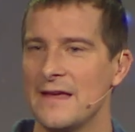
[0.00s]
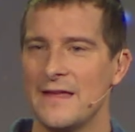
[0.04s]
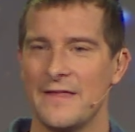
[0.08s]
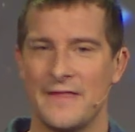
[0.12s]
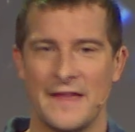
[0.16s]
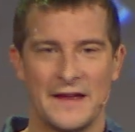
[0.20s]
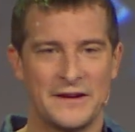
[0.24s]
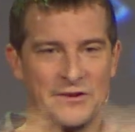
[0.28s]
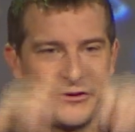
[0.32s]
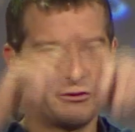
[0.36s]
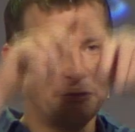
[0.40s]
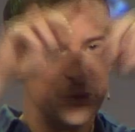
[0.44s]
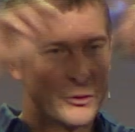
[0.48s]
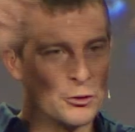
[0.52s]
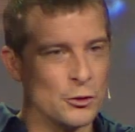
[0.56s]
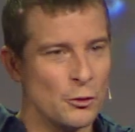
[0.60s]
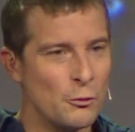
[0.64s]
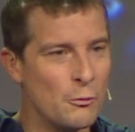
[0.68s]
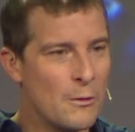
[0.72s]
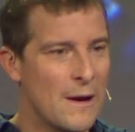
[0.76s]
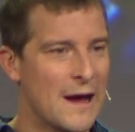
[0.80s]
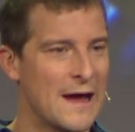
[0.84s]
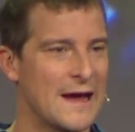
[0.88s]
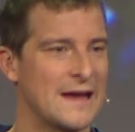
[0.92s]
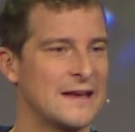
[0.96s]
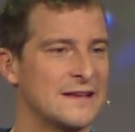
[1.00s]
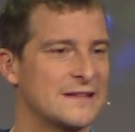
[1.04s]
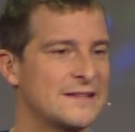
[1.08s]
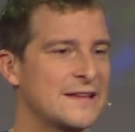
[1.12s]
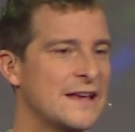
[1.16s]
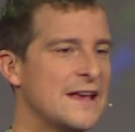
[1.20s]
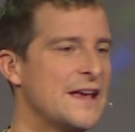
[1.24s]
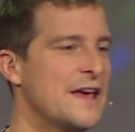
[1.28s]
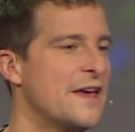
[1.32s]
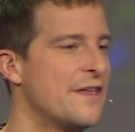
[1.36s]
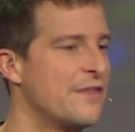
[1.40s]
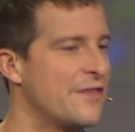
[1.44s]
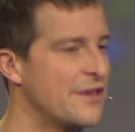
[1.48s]
They're doorways
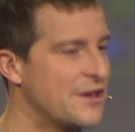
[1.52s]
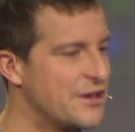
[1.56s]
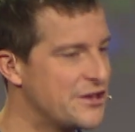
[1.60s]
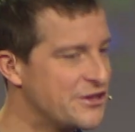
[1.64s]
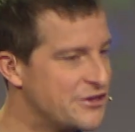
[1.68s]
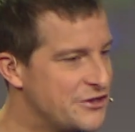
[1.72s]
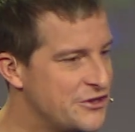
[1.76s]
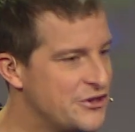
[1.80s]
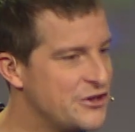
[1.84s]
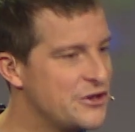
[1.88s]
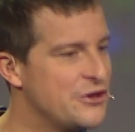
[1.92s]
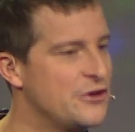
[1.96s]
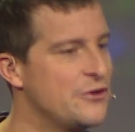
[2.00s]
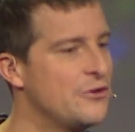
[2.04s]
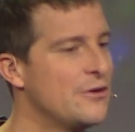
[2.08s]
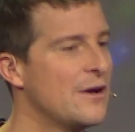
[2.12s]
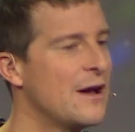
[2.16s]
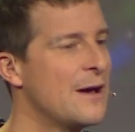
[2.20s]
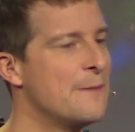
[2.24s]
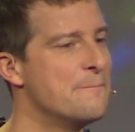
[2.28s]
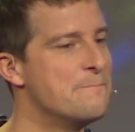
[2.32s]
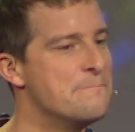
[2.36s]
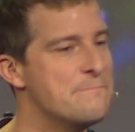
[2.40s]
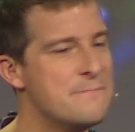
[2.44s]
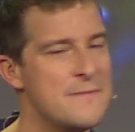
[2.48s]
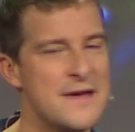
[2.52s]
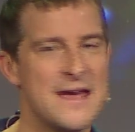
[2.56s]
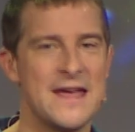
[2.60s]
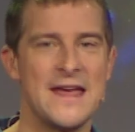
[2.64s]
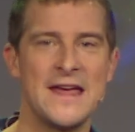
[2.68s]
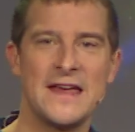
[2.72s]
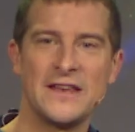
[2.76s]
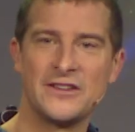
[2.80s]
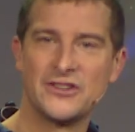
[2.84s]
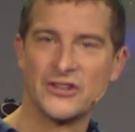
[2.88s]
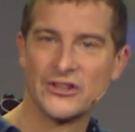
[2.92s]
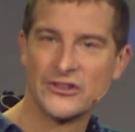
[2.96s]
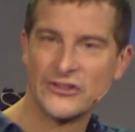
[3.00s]
that you and
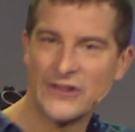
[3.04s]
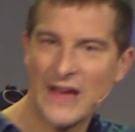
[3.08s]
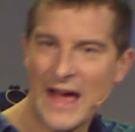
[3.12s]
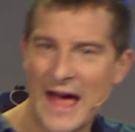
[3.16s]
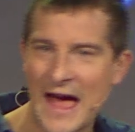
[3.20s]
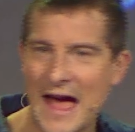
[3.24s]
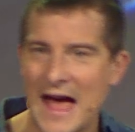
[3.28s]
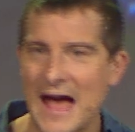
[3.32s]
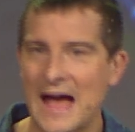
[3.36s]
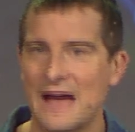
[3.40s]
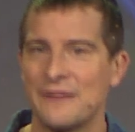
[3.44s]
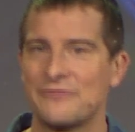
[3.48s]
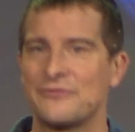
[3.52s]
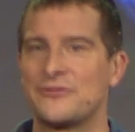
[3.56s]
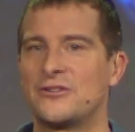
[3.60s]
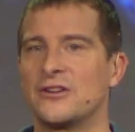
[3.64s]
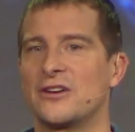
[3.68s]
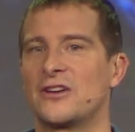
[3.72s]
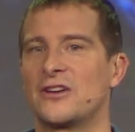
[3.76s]
me just have to